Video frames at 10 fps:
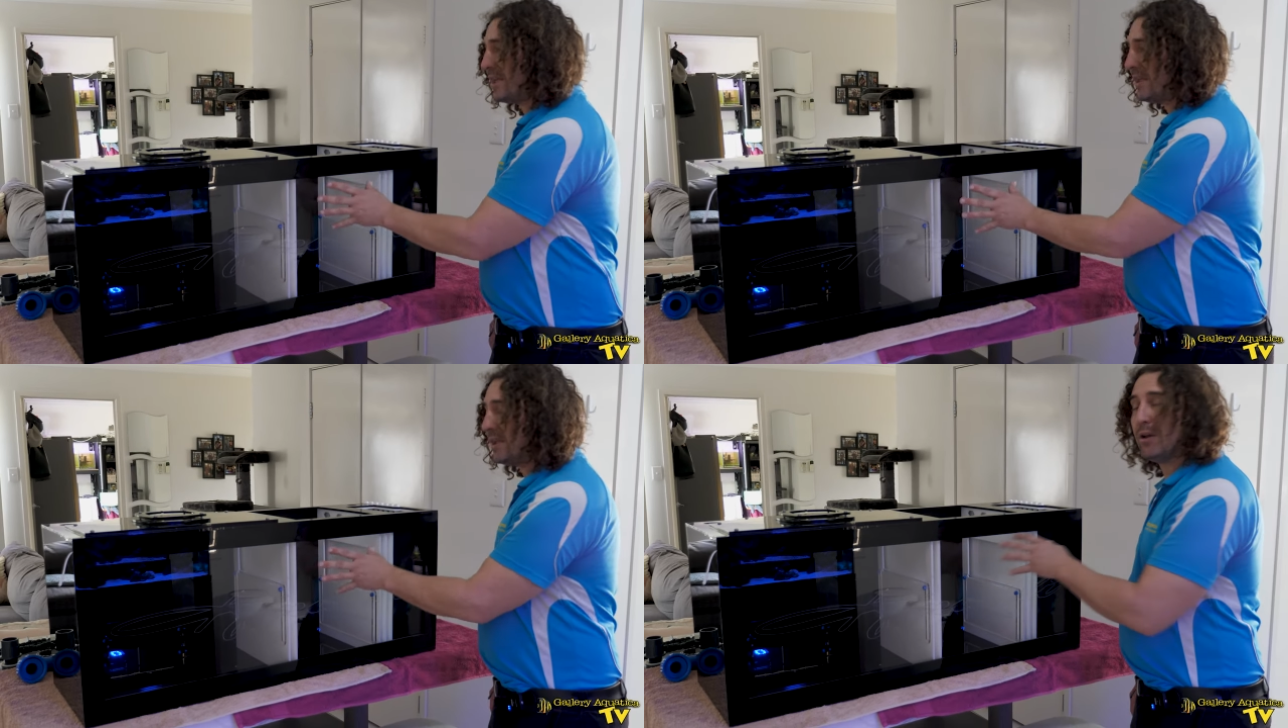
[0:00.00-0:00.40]

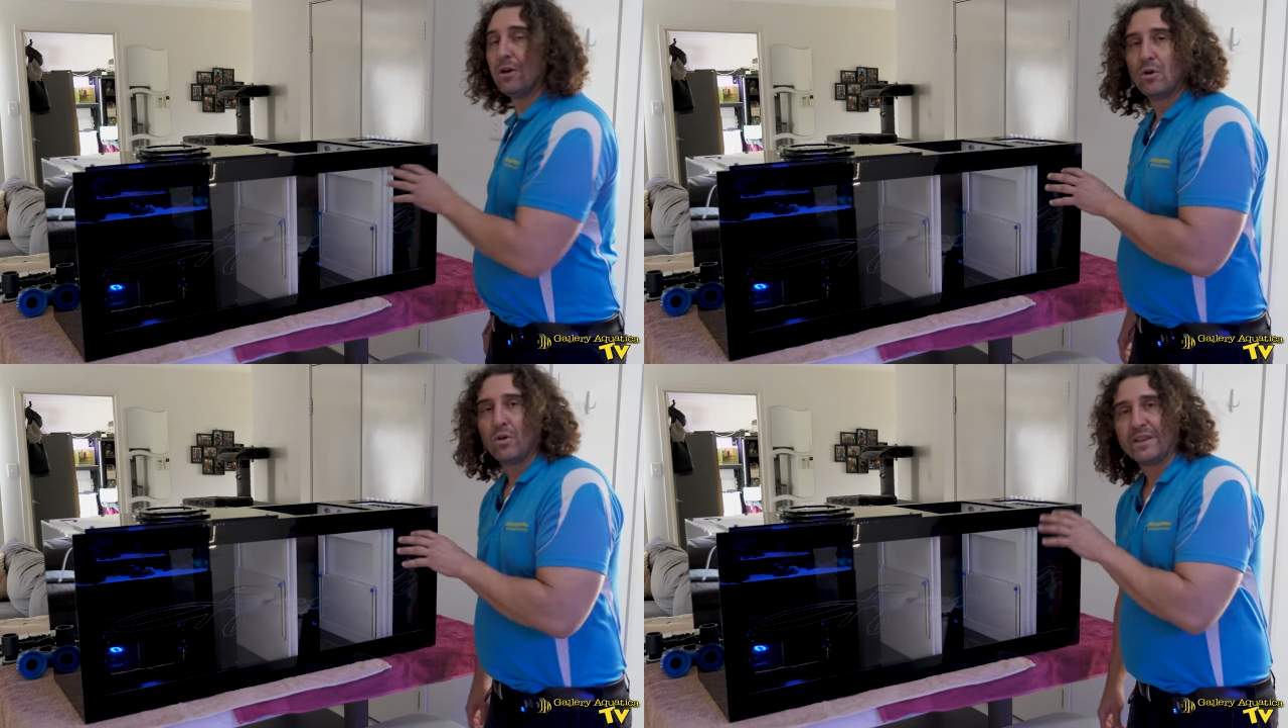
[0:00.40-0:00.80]
here.
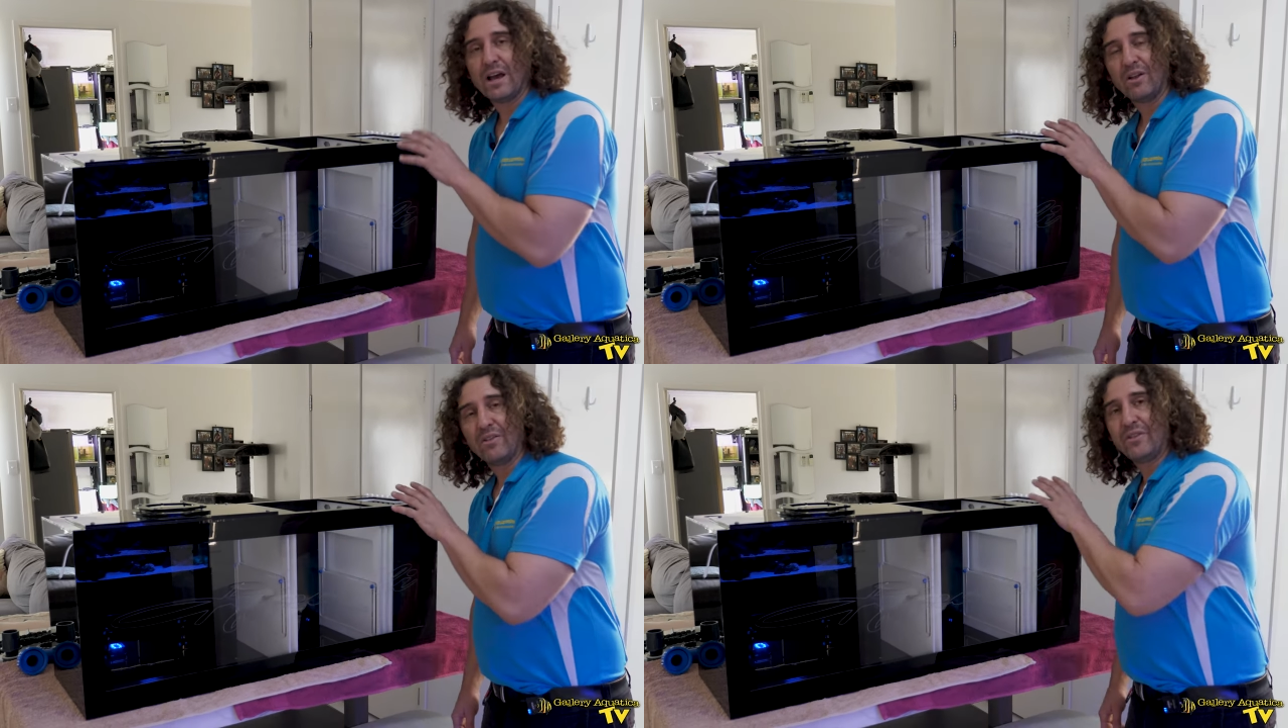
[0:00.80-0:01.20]

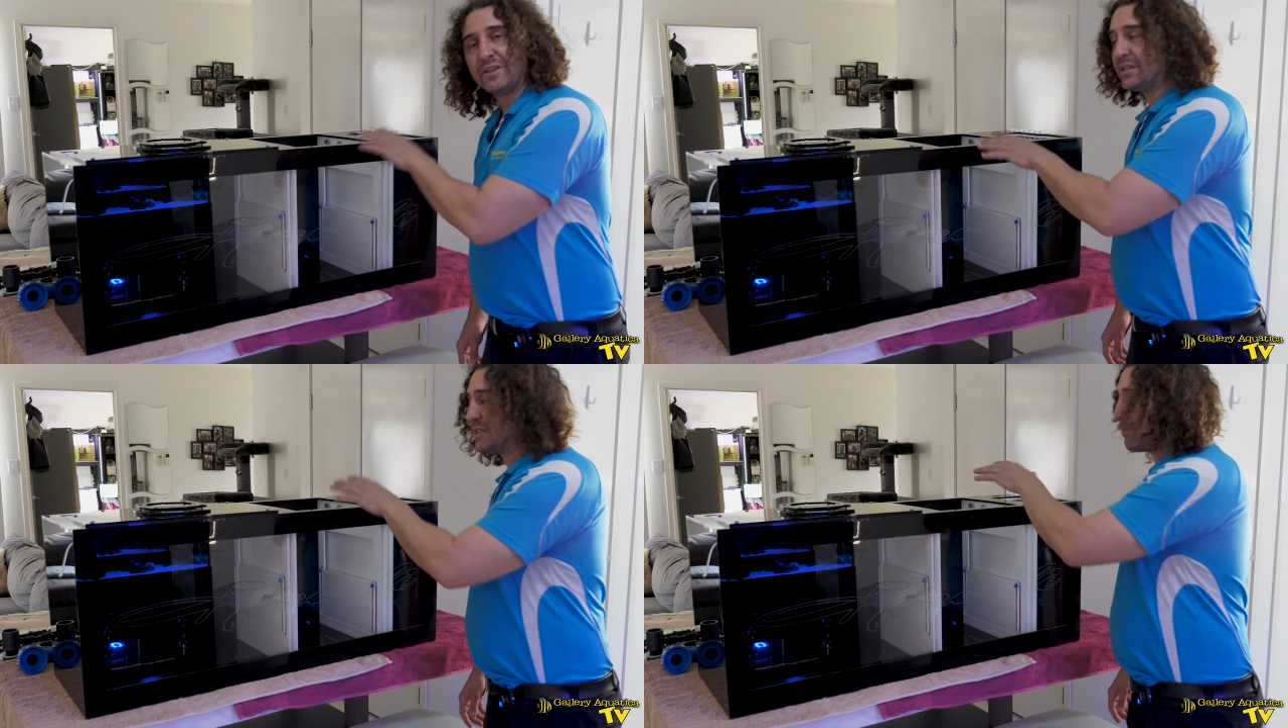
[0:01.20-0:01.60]
Now
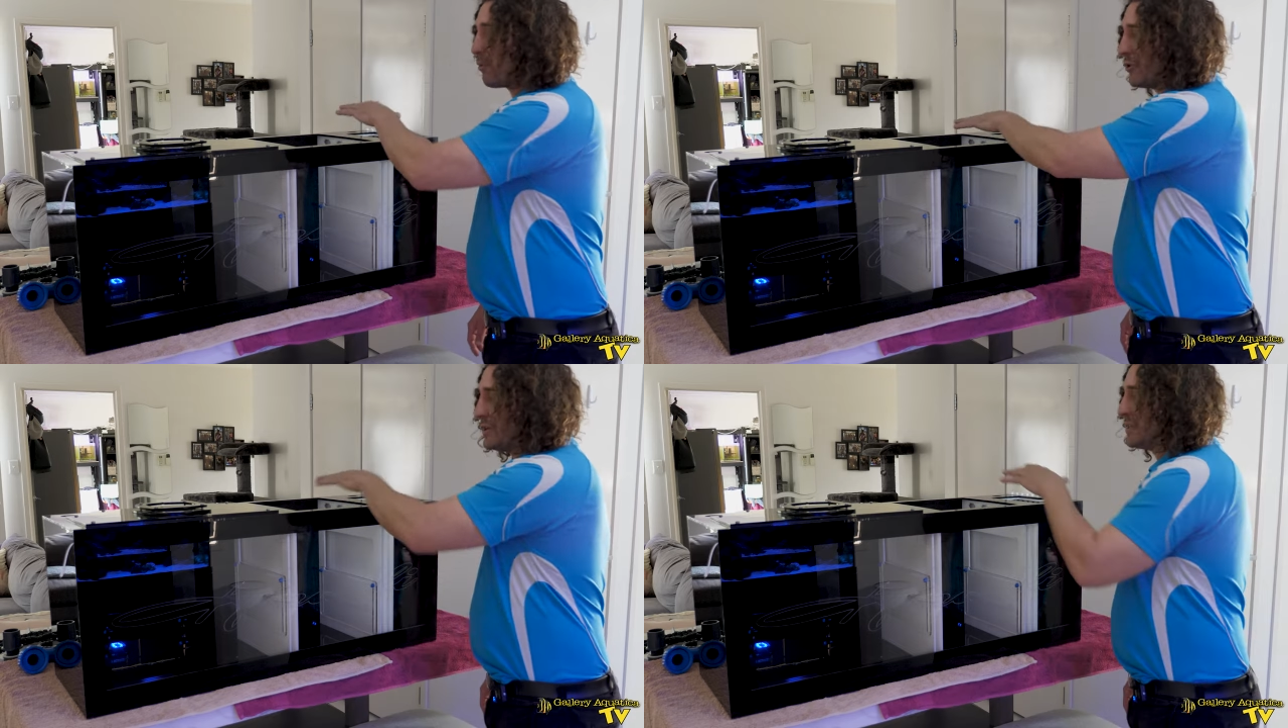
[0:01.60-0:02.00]
this is the
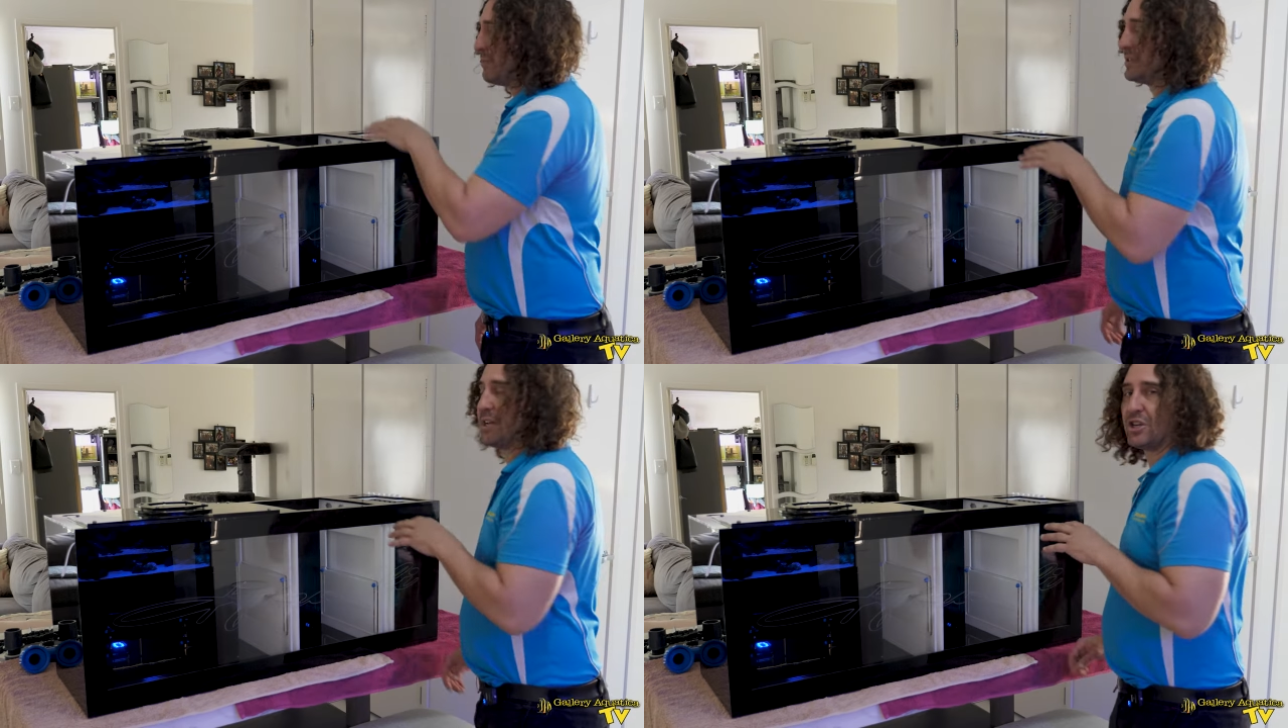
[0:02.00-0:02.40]
protein
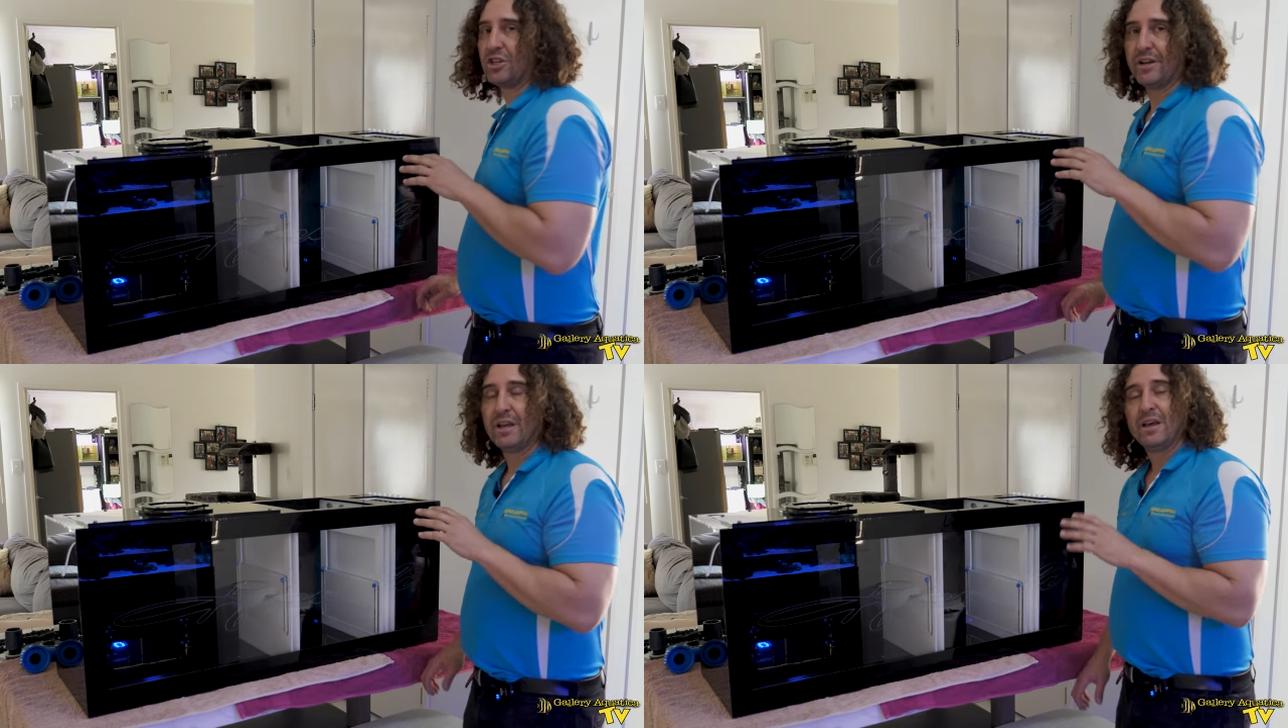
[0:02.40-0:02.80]
skimmer
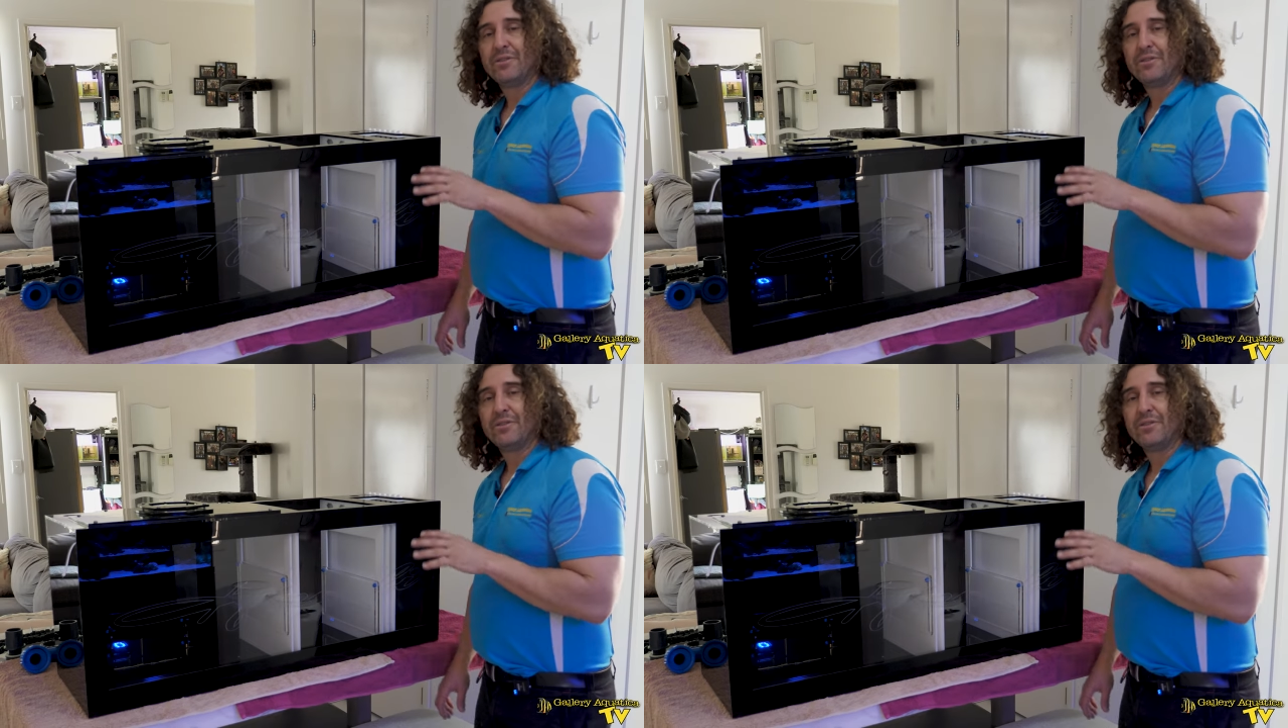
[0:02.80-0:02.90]
section.